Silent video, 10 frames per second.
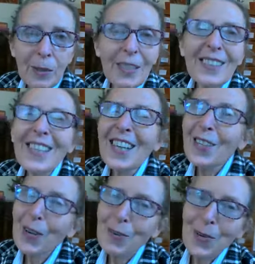That's another,
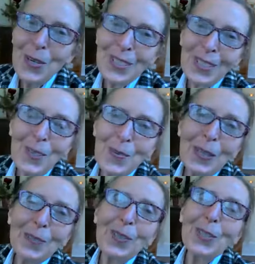of course, one
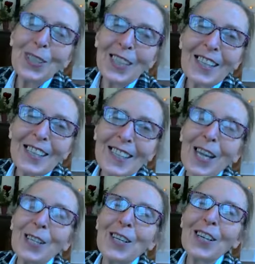of those things
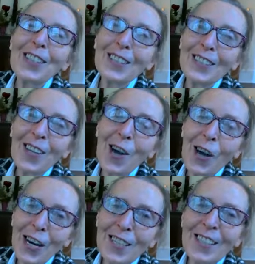that is the
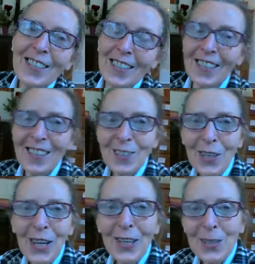hardest in
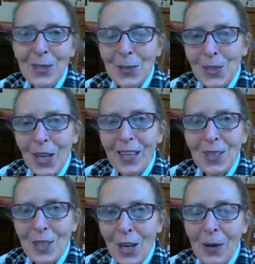trying to
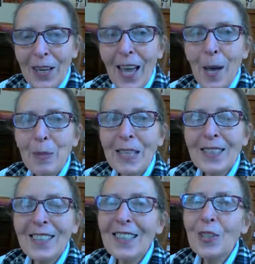change our
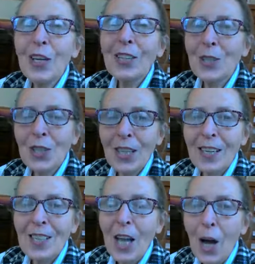habits and trying to
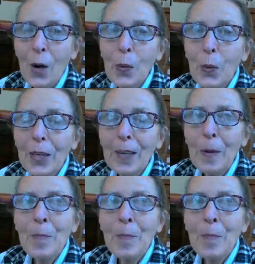change how we